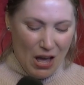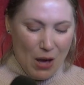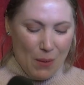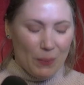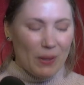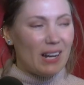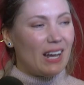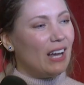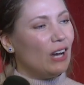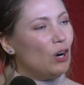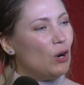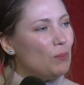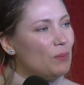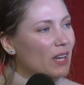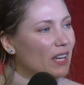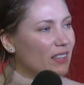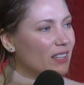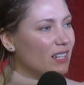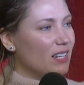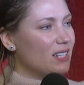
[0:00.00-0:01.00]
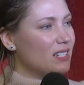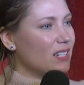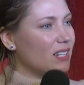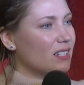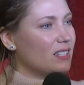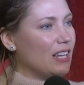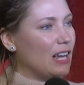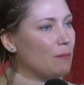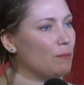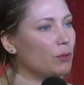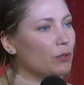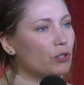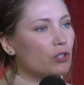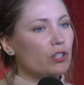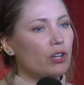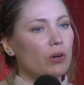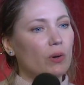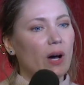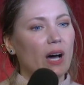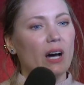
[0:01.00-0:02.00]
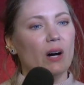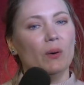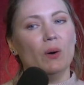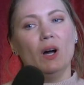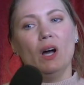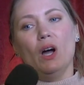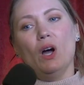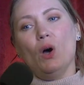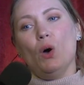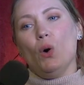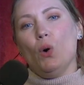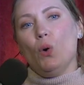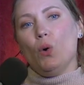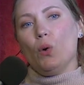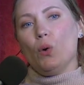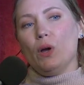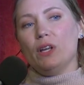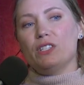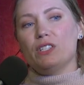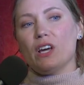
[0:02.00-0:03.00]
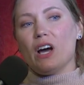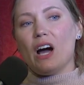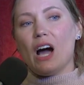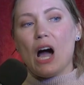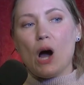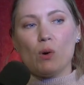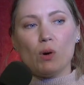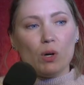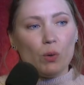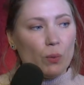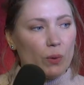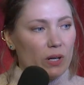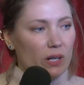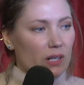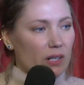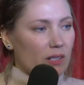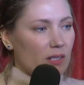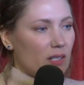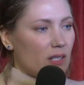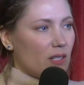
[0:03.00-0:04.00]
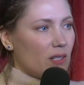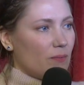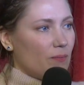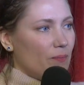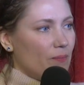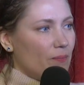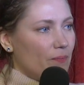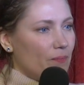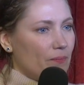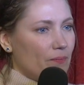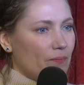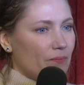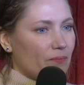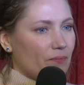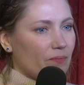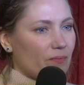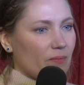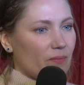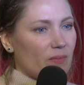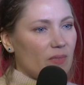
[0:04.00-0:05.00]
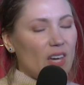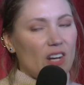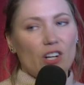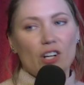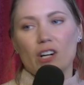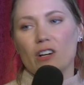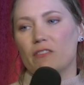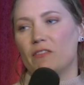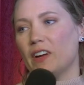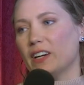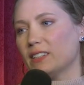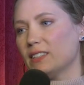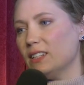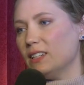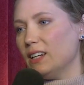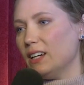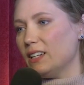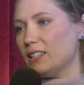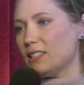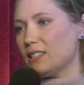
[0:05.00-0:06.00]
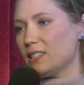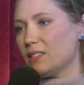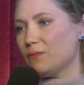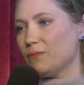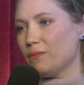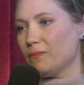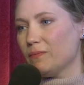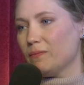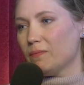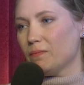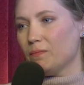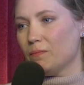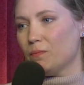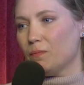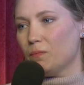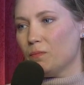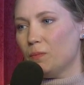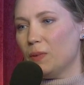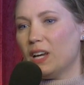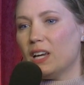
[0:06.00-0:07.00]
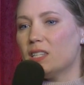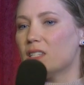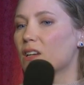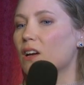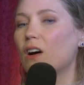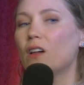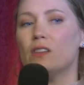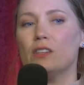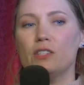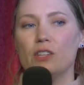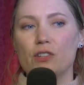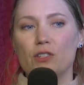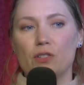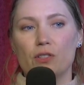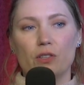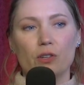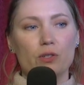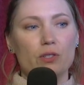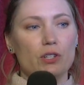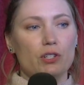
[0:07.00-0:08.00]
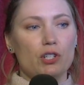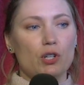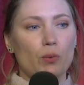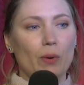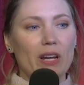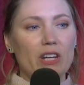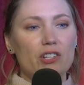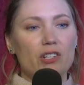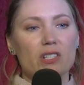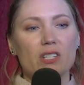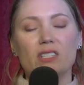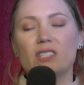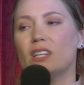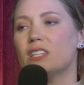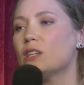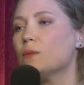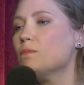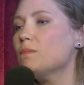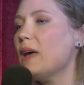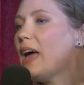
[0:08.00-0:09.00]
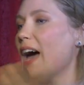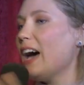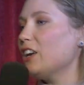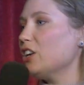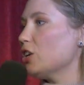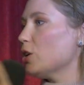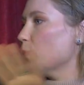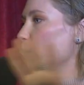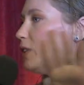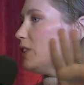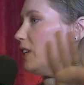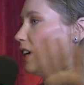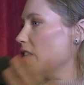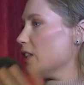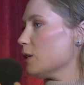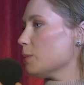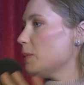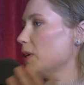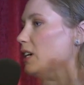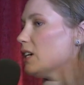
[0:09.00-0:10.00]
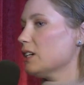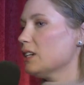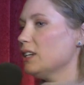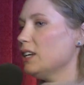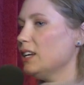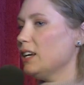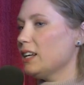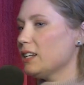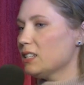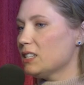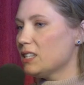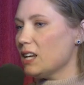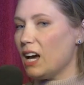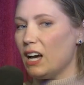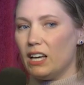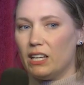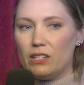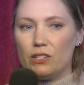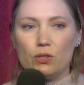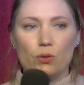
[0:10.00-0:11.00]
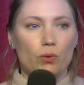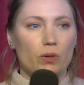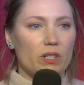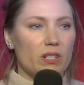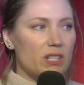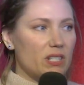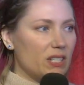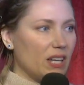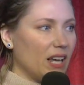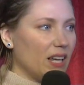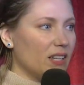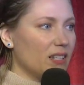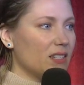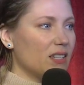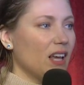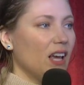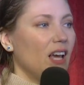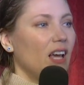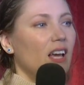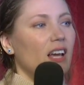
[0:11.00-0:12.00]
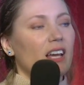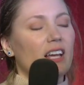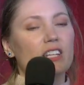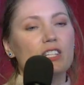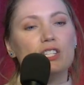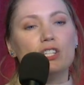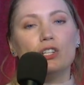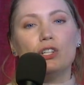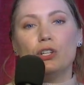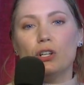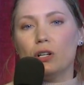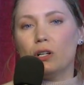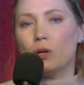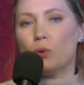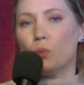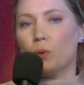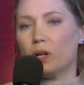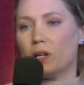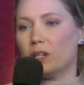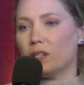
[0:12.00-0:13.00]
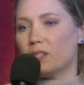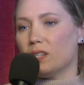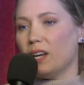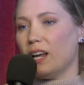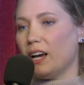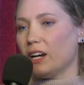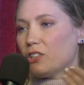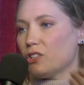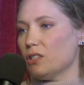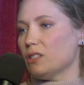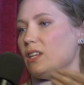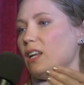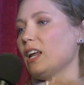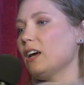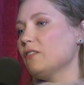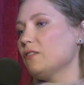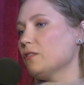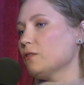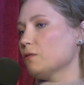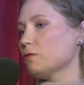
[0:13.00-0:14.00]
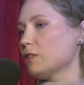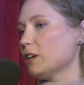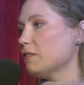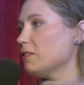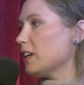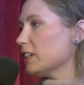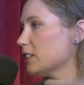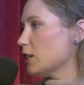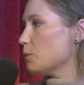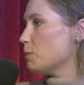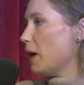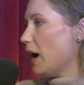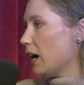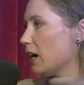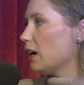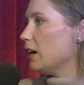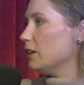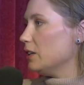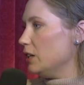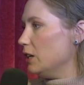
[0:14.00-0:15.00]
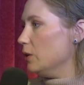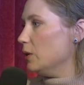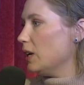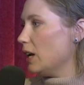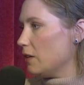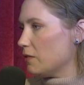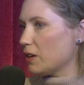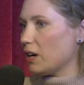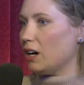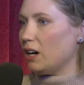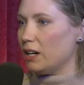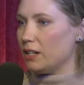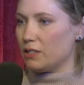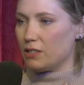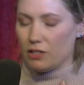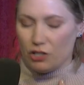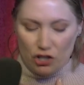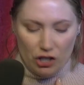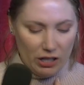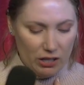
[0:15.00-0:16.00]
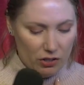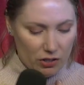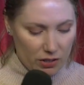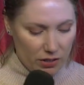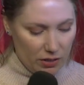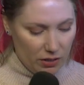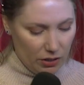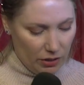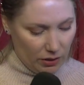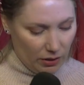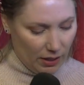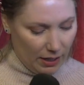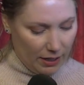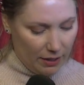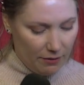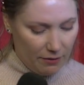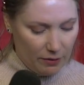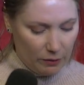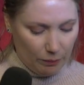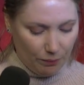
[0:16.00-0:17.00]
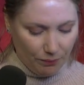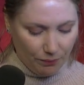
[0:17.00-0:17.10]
But I hope that these examples show how it's our words that are affecting us. Because in all of those situations, it doesn't matter what the other party does or says. It's your words and actions that have reflected back on you and have caused changes in your life.